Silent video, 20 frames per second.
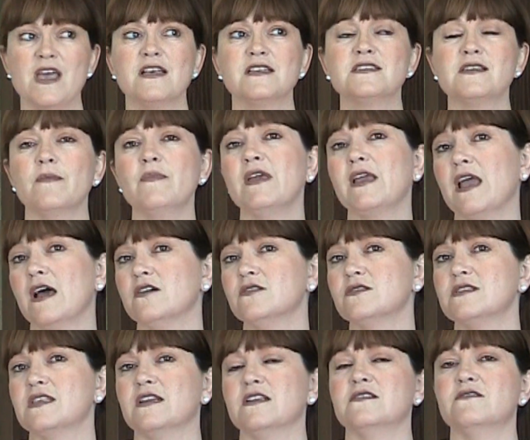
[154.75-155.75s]
Something
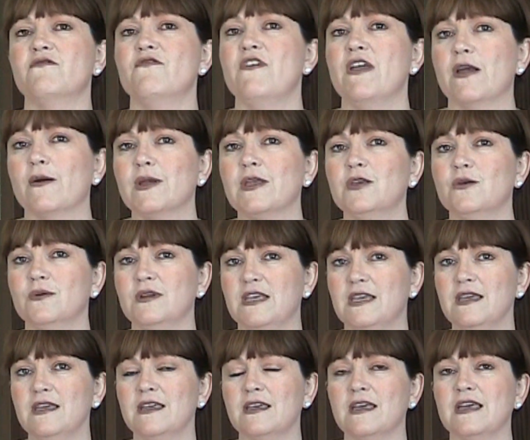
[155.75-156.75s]
else that is very
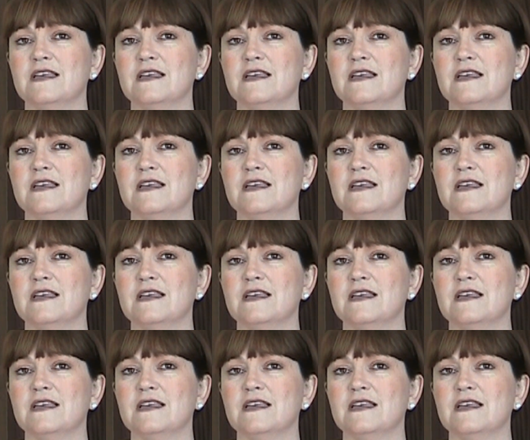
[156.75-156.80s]
unique